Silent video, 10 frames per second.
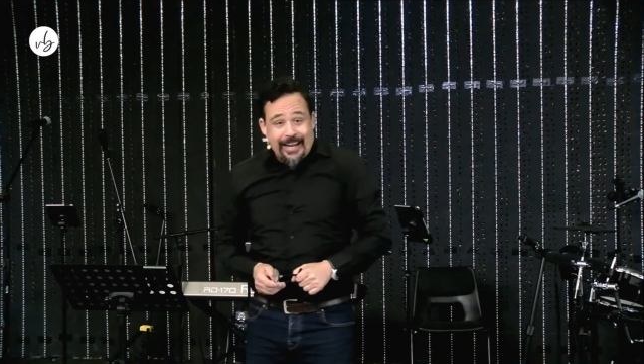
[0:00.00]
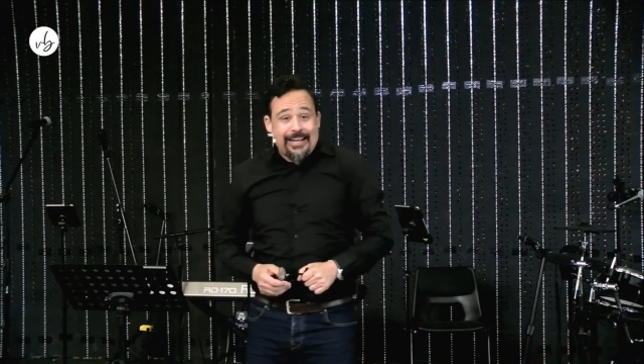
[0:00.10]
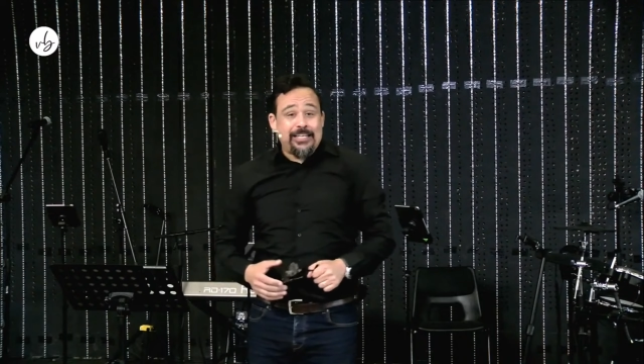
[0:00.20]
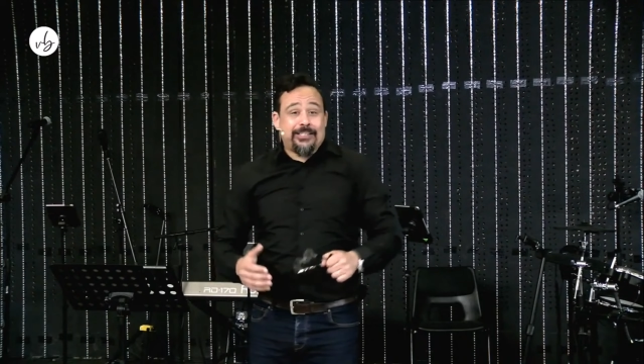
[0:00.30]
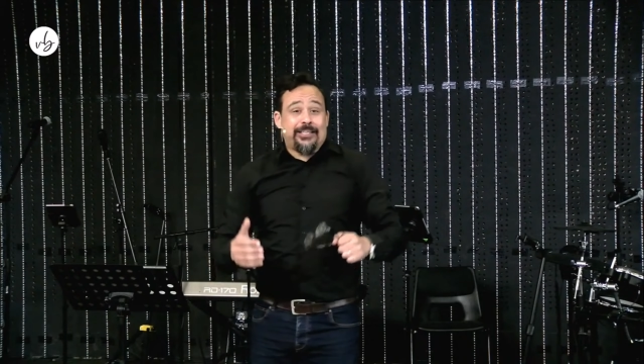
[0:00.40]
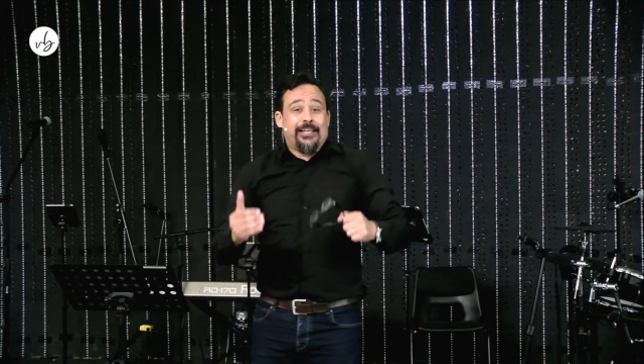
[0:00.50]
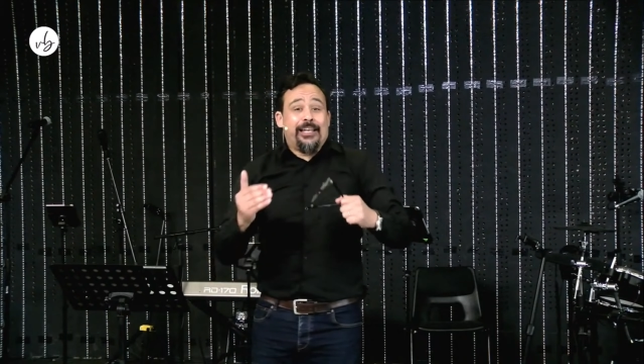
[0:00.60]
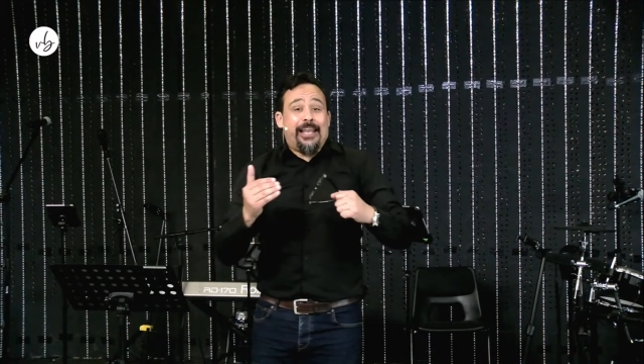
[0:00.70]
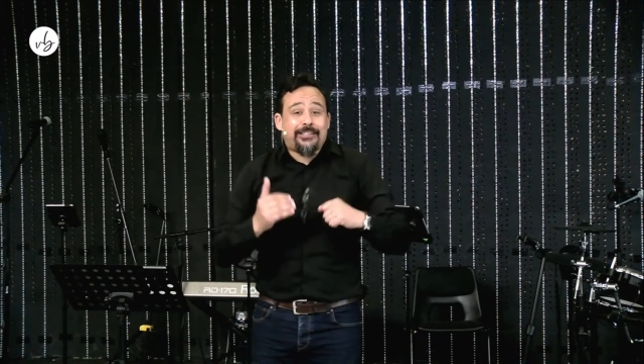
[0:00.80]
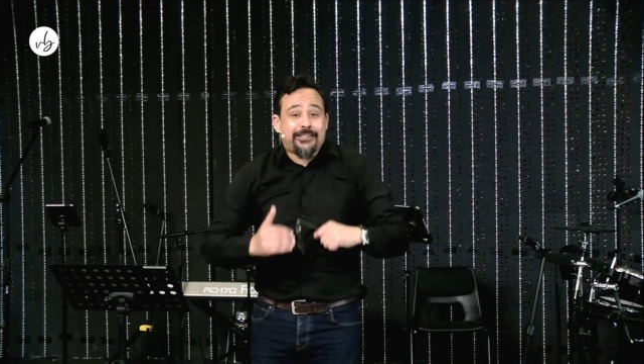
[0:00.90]
it is a
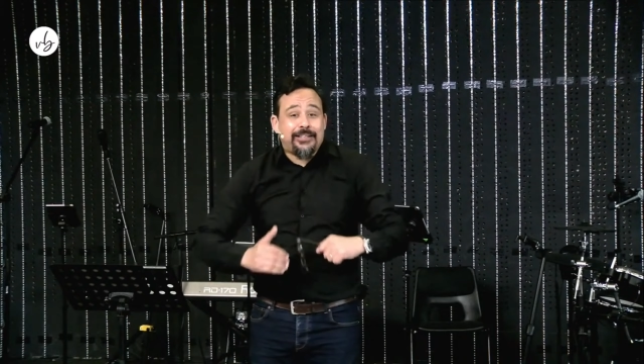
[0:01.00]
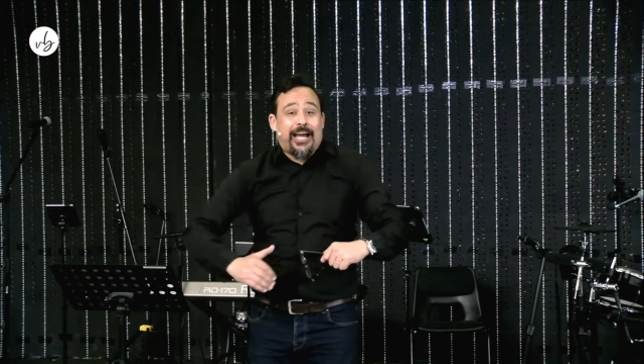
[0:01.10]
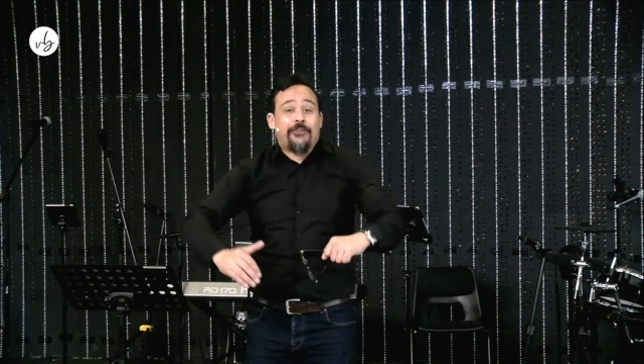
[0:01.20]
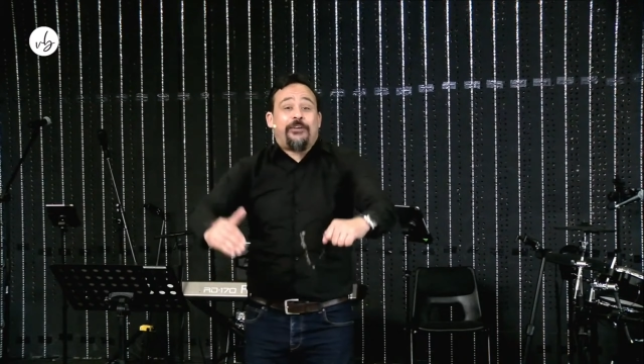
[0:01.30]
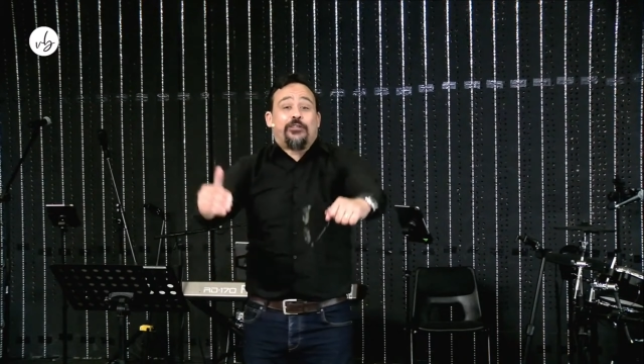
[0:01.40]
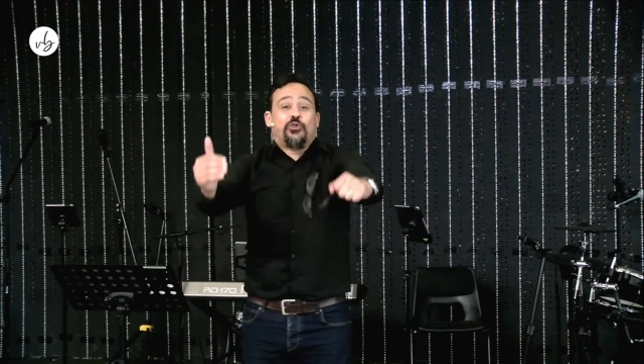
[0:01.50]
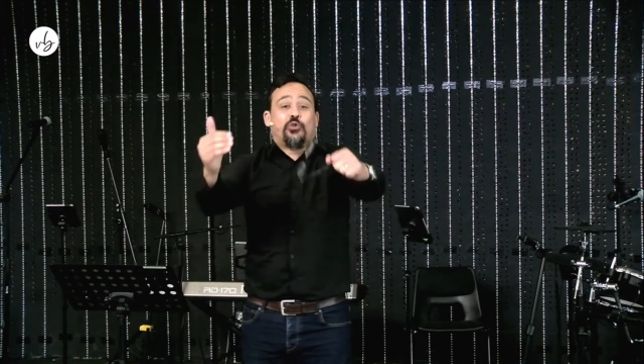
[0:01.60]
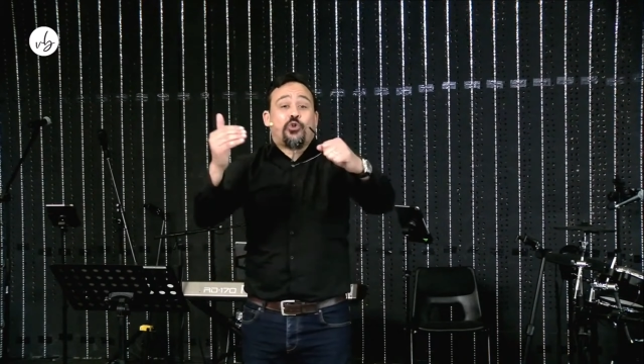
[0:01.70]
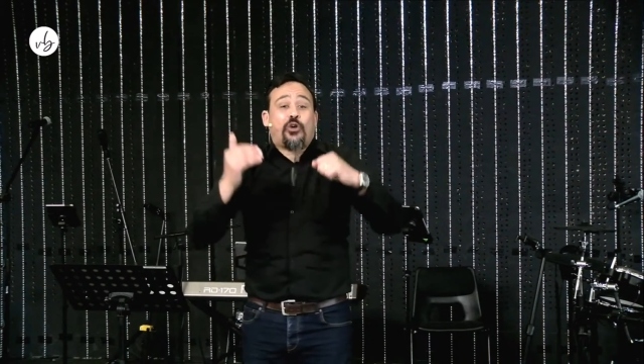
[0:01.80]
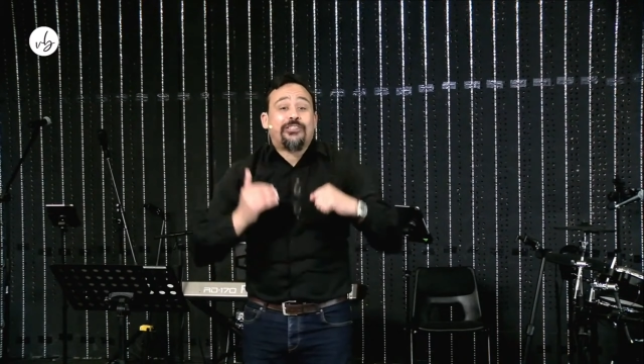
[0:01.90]
lesson I've had to
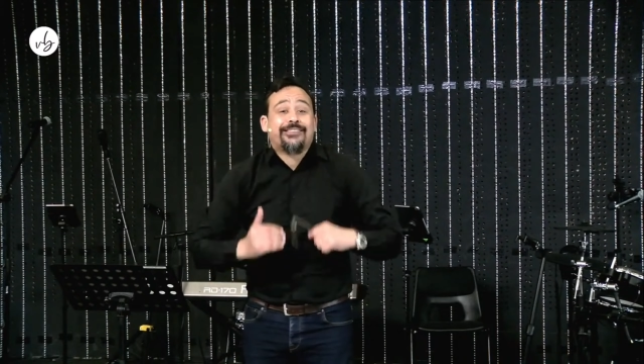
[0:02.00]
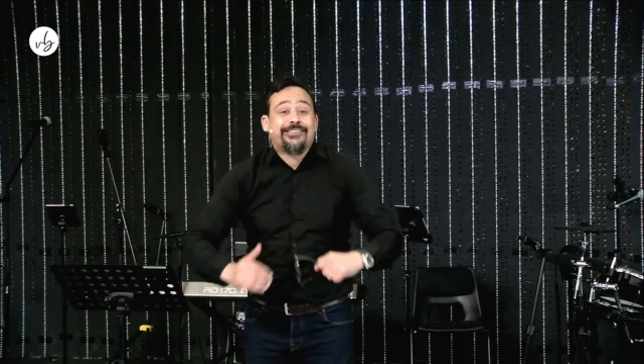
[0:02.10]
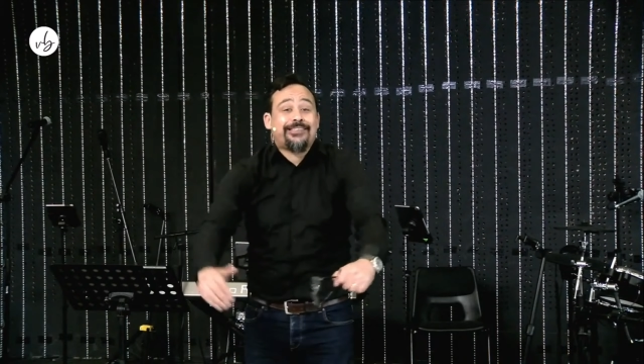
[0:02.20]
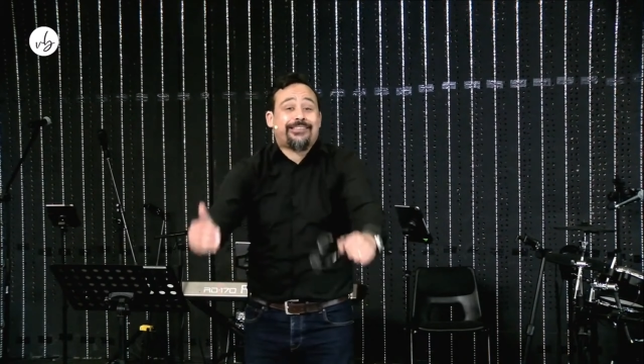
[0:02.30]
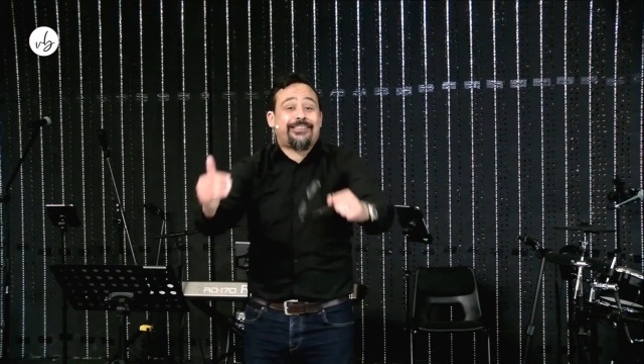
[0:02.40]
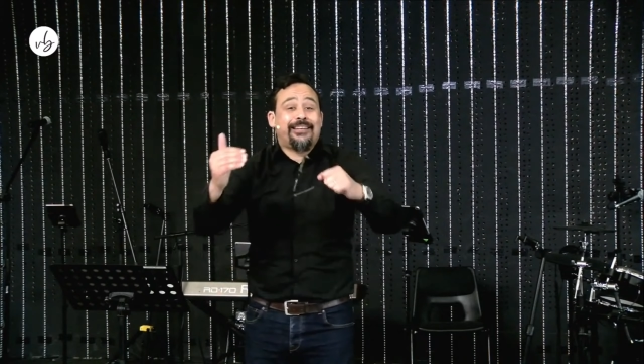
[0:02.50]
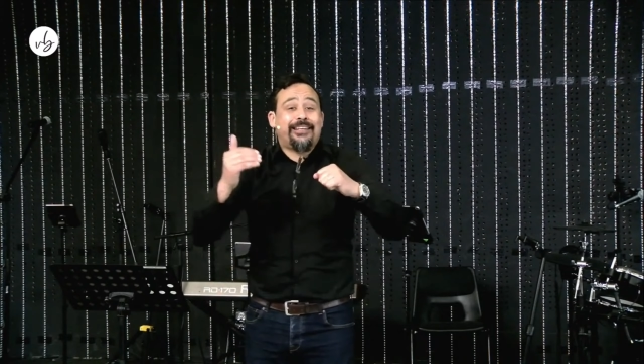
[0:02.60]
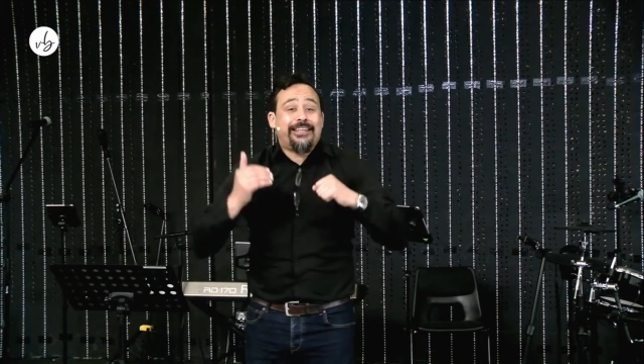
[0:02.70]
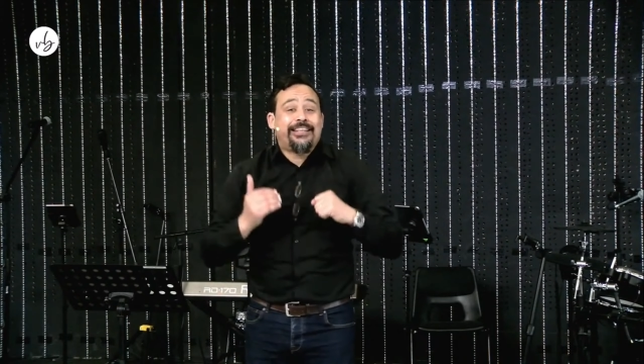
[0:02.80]
consistently